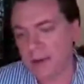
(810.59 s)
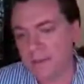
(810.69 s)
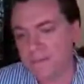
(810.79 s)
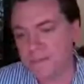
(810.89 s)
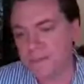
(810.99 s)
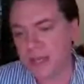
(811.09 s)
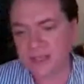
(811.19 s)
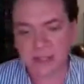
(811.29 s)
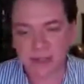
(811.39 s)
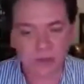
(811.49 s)

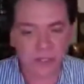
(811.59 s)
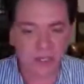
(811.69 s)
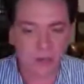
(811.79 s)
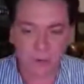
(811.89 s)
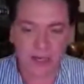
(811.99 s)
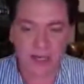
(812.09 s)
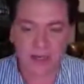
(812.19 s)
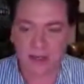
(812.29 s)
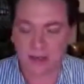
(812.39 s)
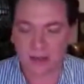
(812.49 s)
And it's an interesting
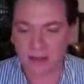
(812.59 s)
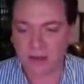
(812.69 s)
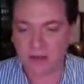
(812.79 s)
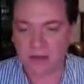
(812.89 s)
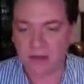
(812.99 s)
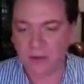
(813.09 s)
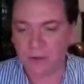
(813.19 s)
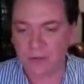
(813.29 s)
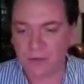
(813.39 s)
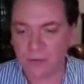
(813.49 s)
read, and
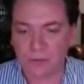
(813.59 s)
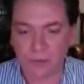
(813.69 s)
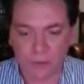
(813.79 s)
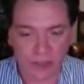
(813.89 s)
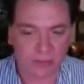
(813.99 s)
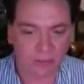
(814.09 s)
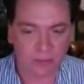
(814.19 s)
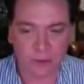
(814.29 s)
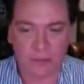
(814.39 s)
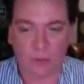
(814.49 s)
if you want
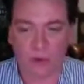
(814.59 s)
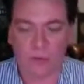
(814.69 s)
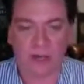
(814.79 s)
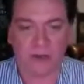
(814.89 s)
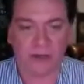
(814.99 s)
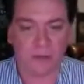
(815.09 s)
to read more about it,